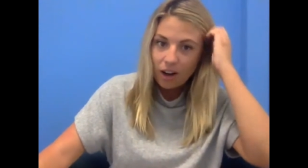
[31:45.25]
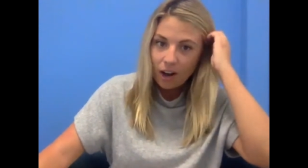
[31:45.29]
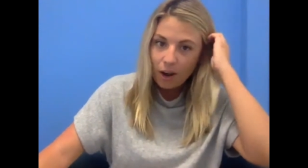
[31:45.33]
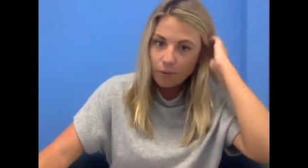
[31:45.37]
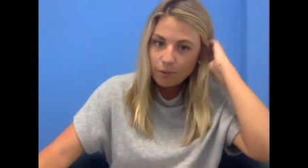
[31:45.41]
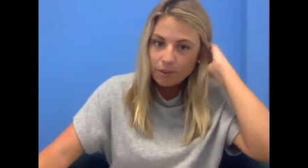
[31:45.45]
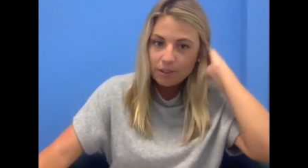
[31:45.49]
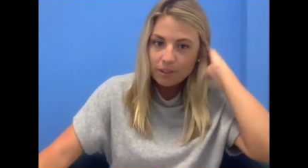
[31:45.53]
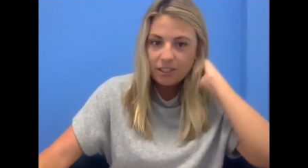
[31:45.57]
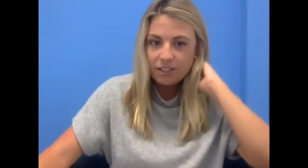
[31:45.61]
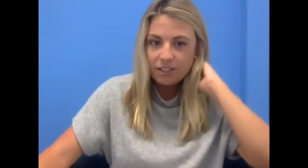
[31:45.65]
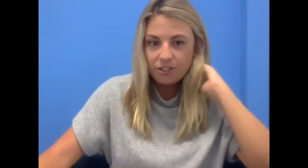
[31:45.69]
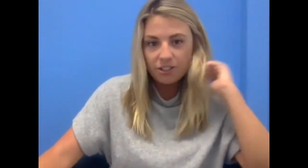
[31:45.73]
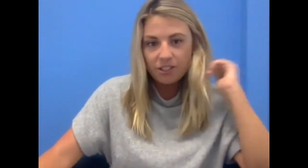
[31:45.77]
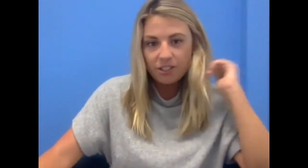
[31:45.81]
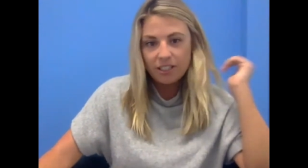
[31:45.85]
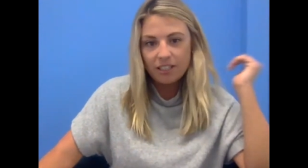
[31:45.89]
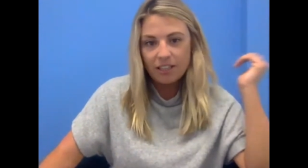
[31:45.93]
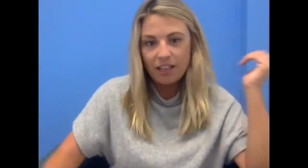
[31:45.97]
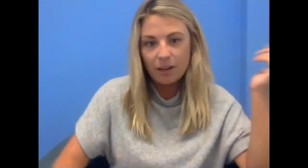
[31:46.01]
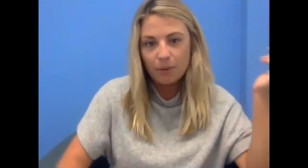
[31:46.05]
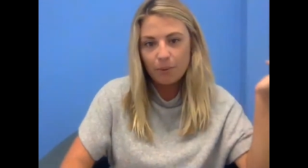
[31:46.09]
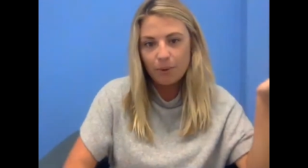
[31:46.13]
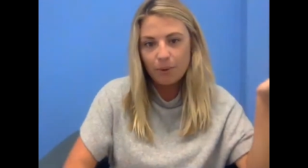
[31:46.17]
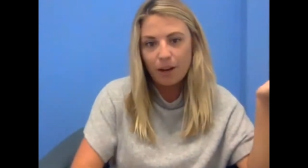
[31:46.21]
I would literally
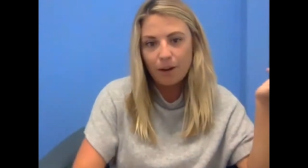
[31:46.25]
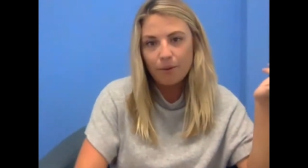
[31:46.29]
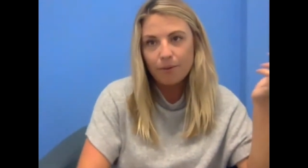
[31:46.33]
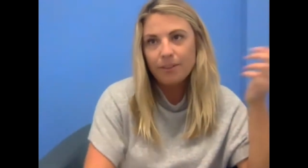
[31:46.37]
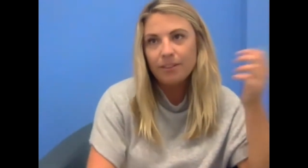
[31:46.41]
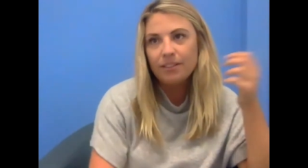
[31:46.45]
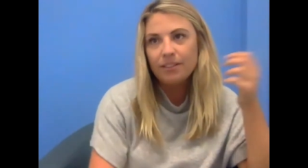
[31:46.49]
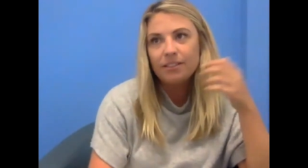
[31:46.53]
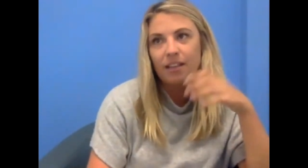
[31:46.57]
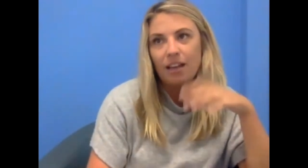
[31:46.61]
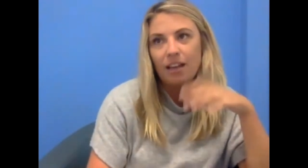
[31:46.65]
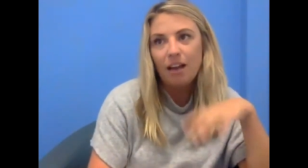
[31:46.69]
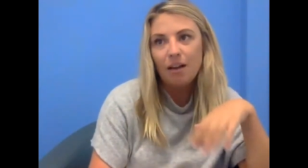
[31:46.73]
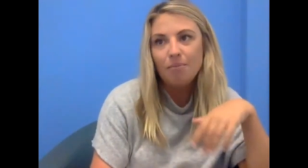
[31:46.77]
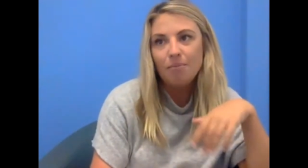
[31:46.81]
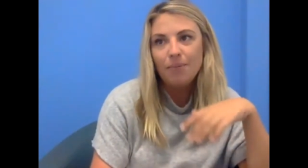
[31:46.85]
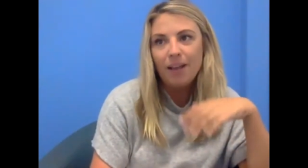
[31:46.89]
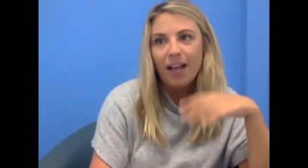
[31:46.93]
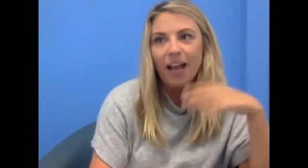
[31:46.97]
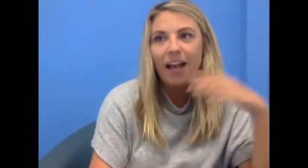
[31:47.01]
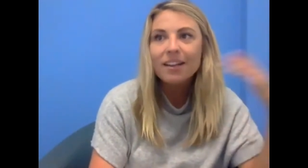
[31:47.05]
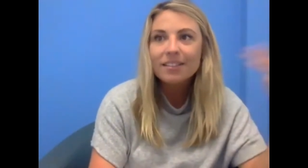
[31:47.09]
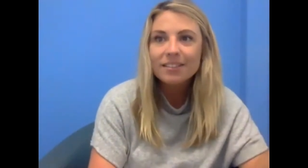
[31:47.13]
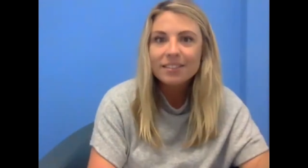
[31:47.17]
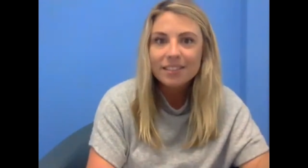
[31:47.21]
like when I was um,
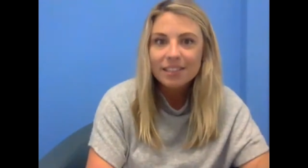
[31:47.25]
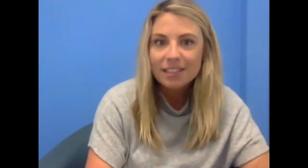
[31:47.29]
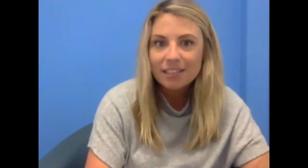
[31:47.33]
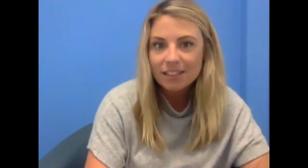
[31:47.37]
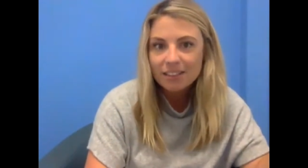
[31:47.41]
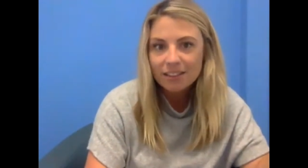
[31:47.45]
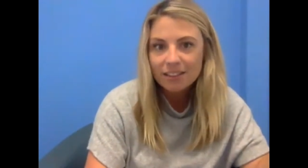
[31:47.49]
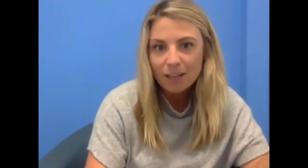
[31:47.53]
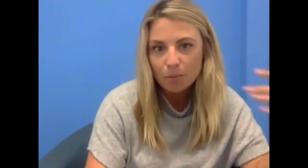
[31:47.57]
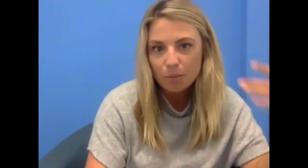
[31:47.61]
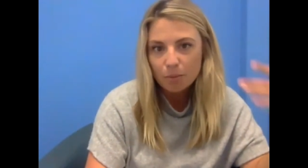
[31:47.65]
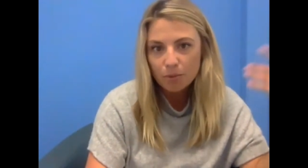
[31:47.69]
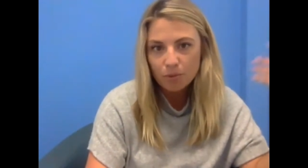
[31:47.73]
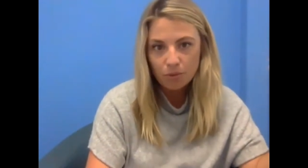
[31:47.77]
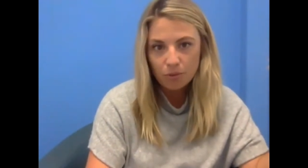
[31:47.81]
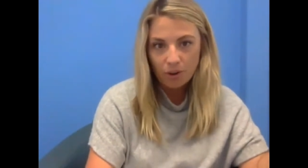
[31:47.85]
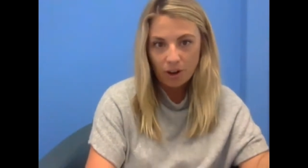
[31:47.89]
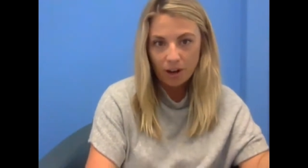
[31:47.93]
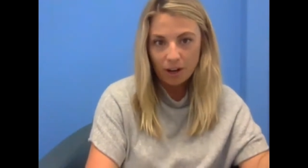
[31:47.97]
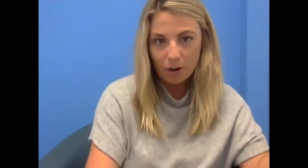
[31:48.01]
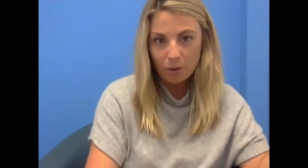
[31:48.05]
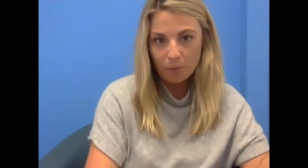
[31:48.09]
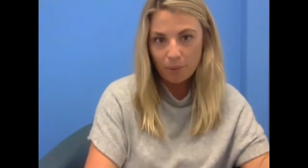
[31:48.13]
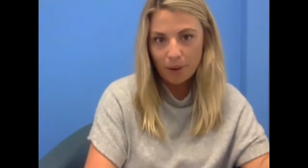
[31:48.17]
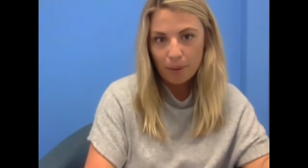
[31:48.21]
house sitting, like before
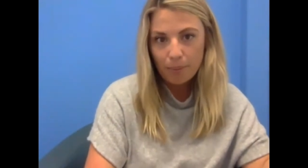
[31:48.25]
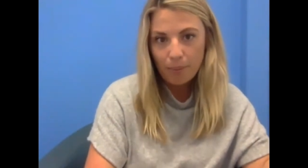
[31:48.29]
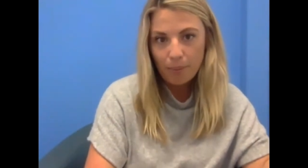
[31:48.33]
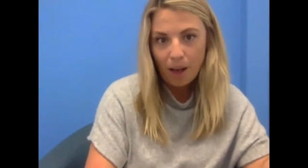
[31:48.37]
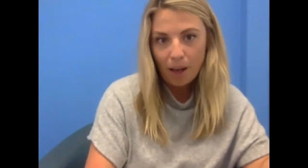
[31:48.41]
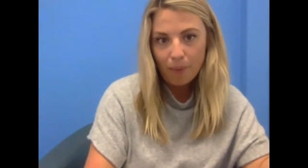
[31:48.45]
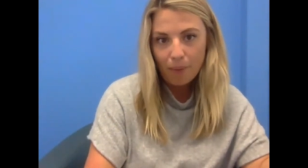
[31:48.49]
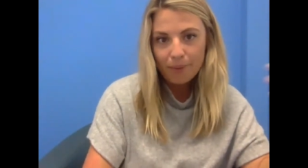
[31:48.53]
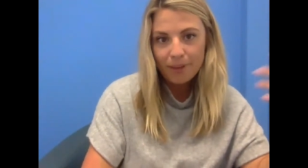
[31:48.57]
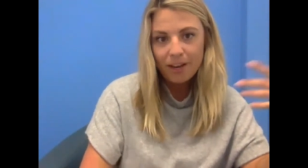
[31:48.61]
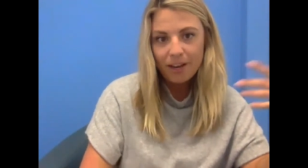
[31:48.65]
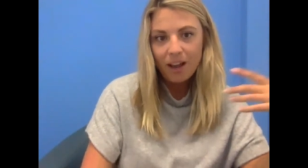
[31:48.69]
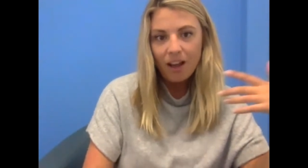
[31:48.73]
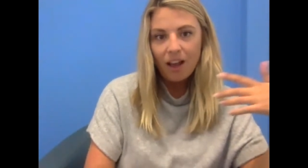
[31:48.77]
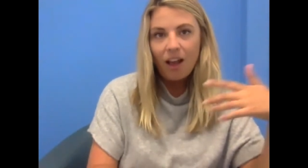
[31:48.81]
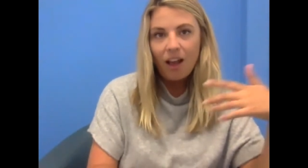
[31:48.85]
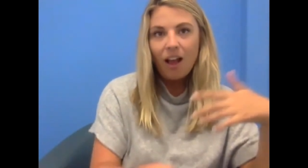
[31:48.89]
I got my apartment,